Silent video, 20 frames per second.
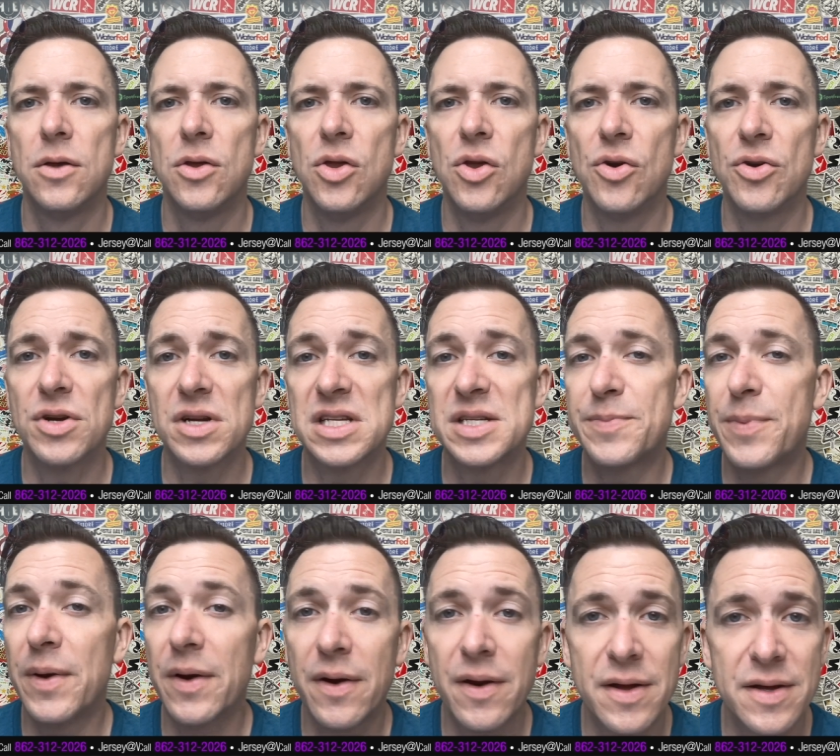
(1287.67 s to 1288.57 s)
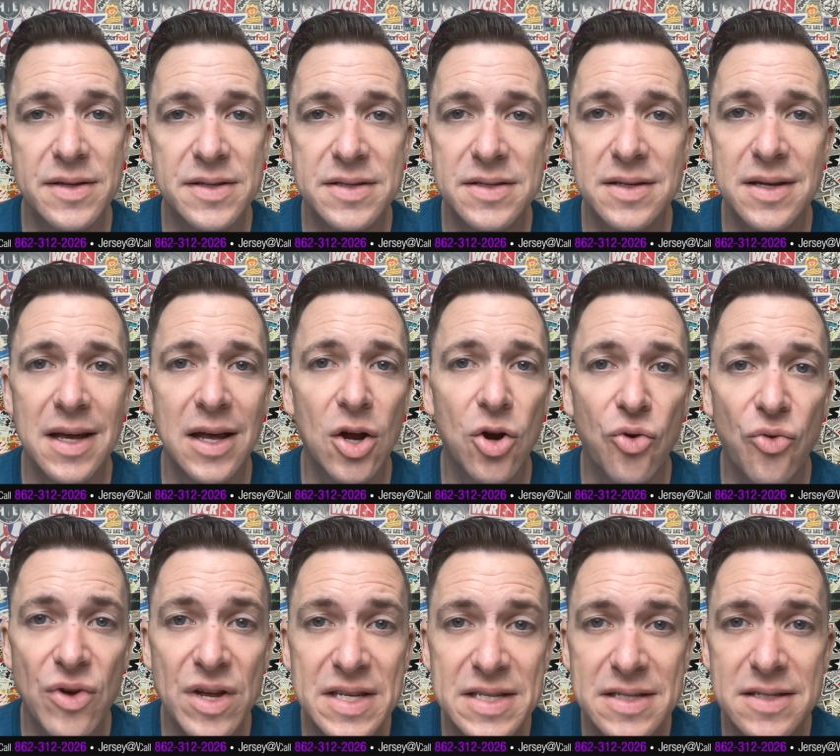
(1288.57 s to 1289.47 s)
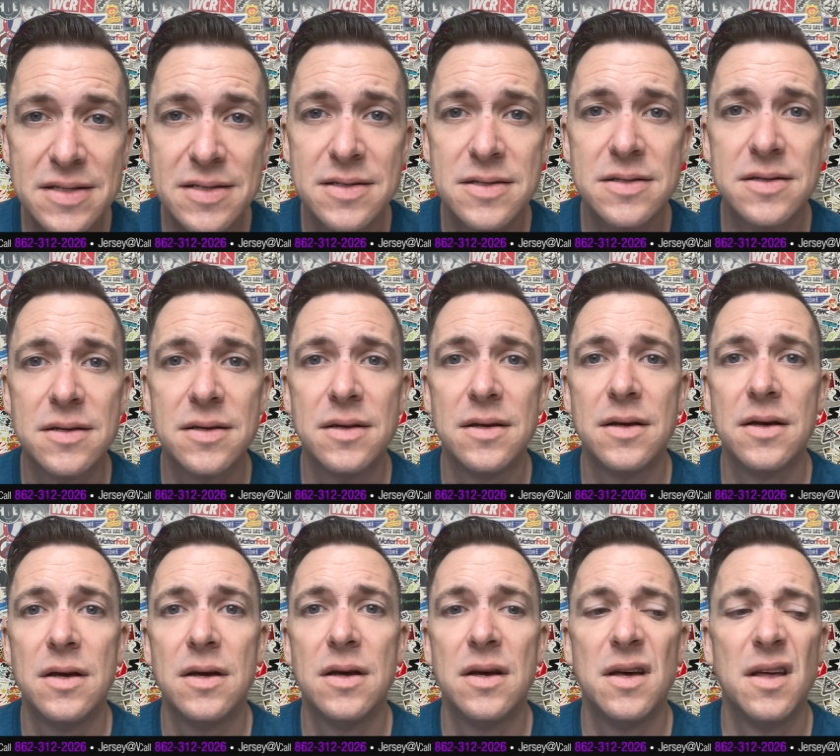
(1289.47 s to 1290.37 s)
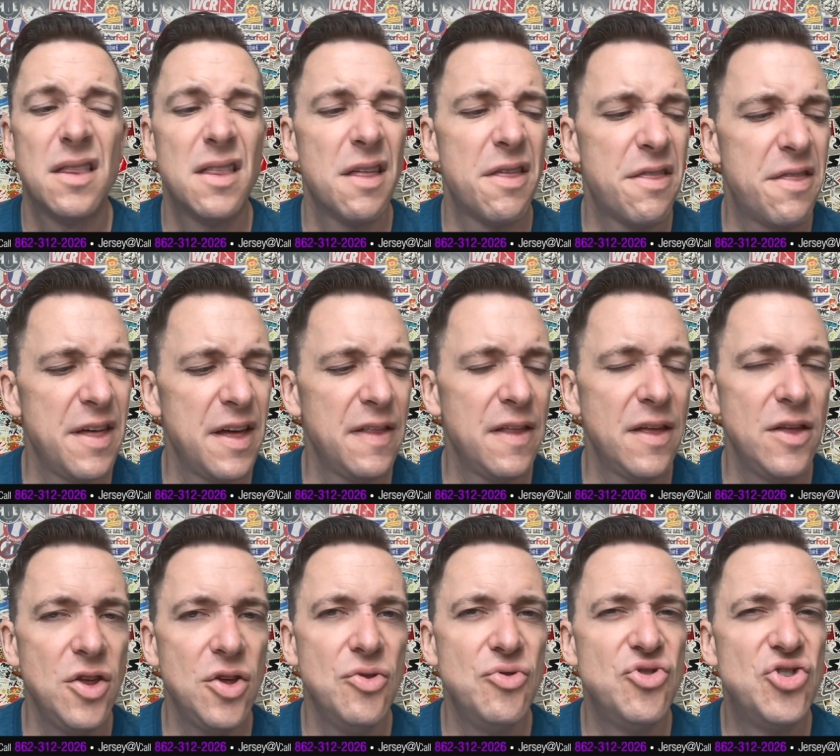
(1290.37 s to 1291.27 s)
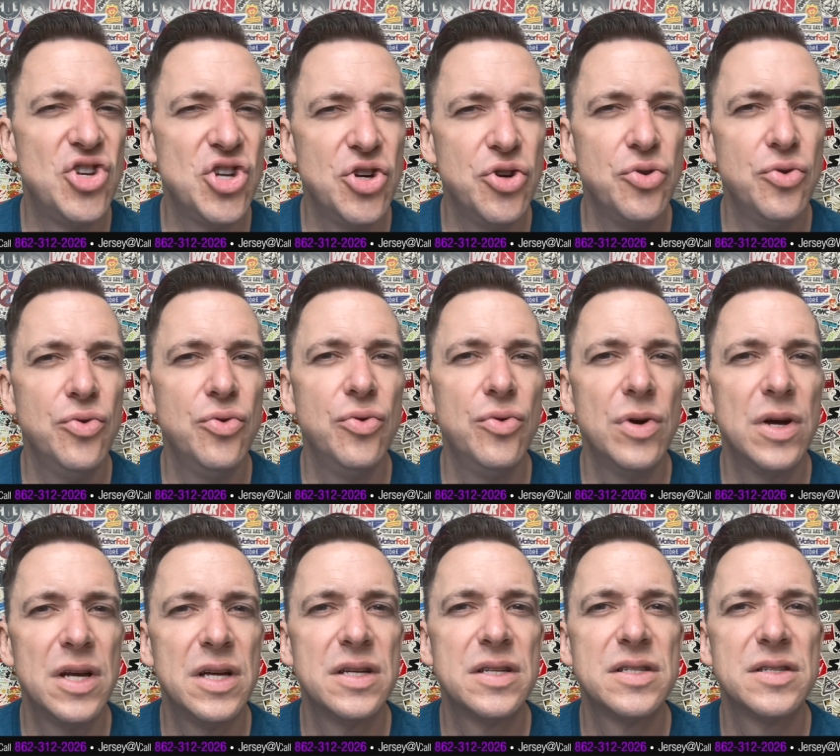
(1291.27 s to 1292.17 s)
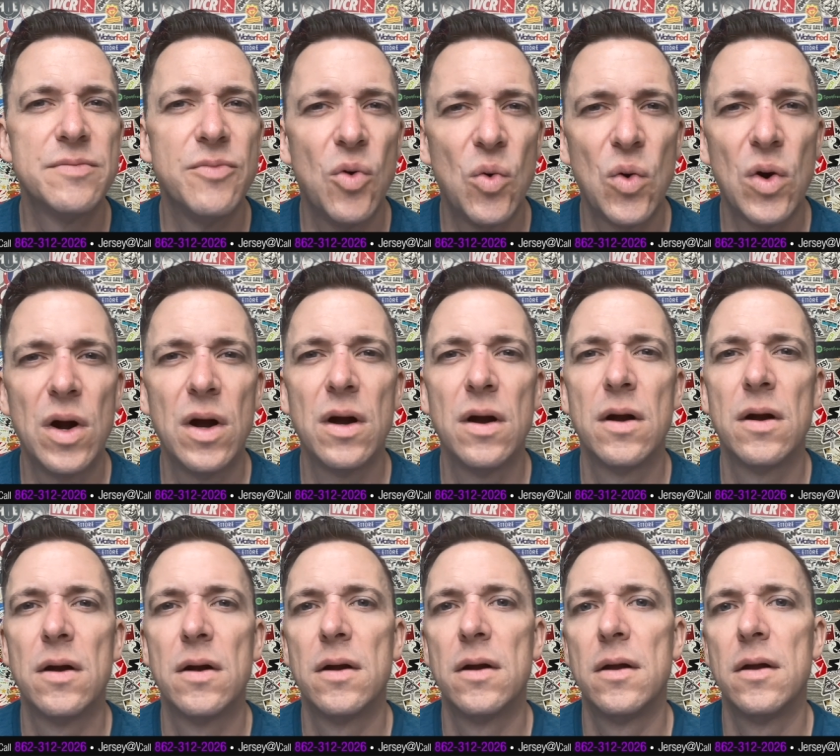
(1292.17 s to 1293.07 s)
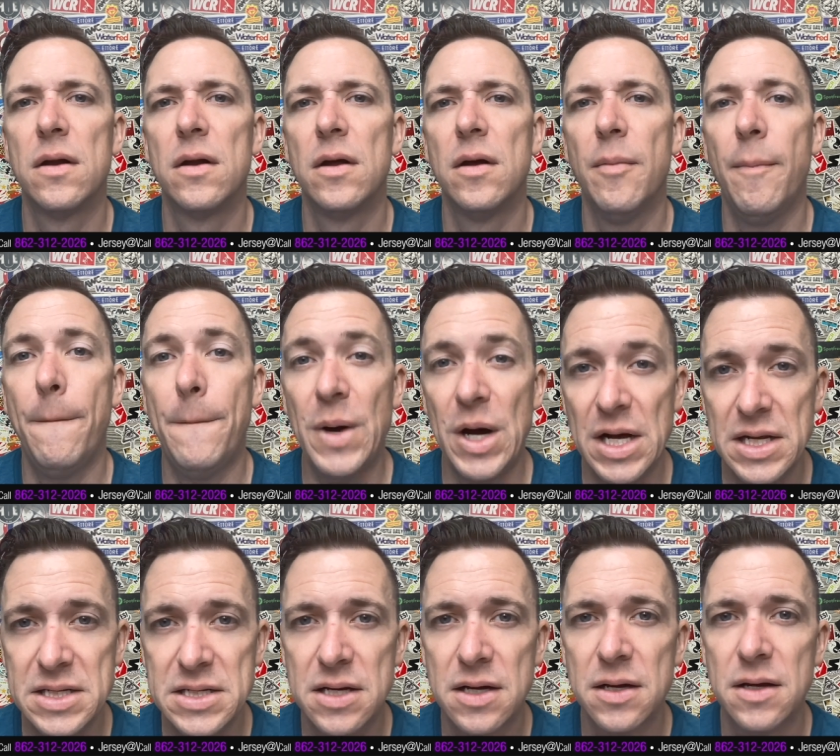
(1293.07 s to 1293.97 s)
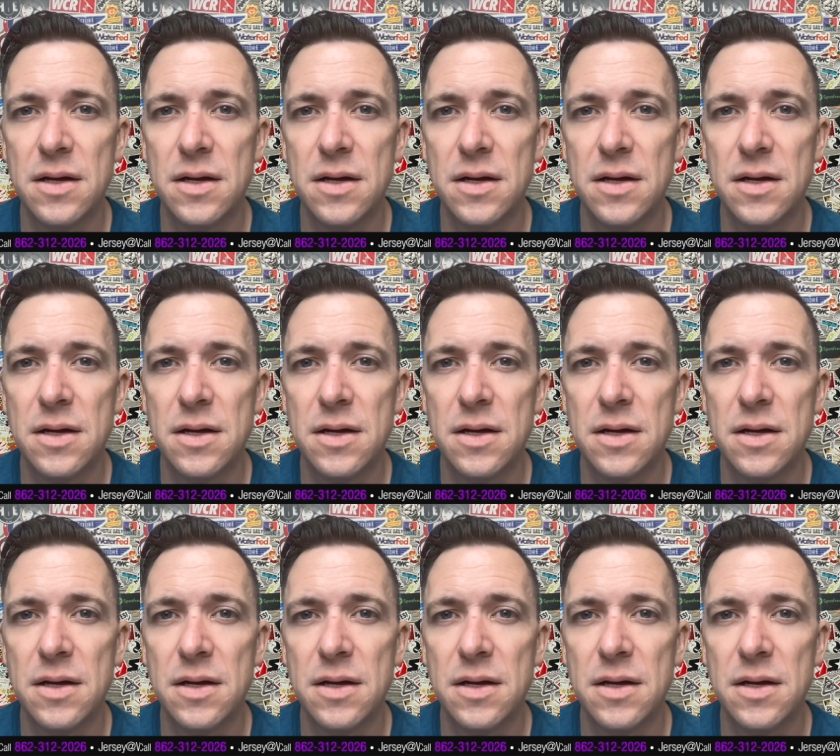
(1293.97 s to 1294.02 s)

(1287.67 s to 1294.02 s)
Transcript: your experience increases, the thing that you do is more, but